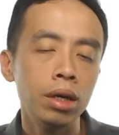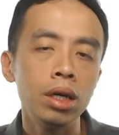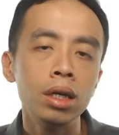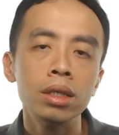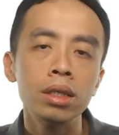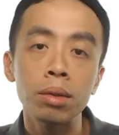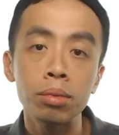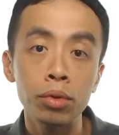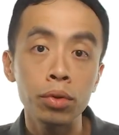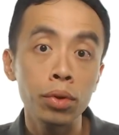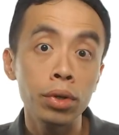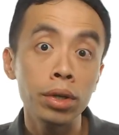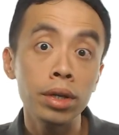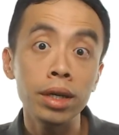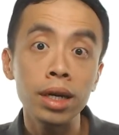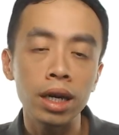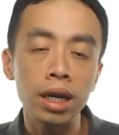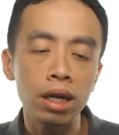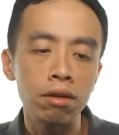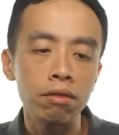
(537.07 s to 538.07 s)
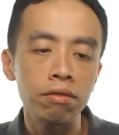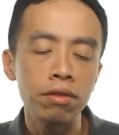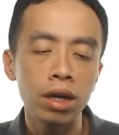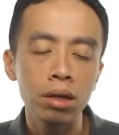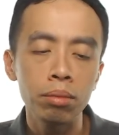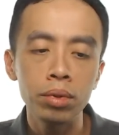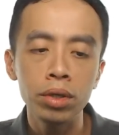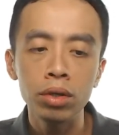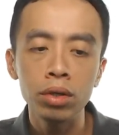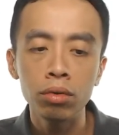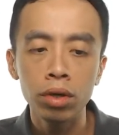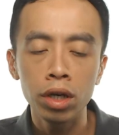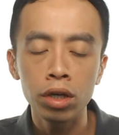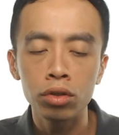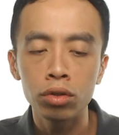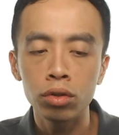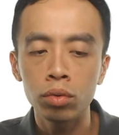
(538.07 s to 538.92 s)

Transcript: Subsequently, I can find pOH,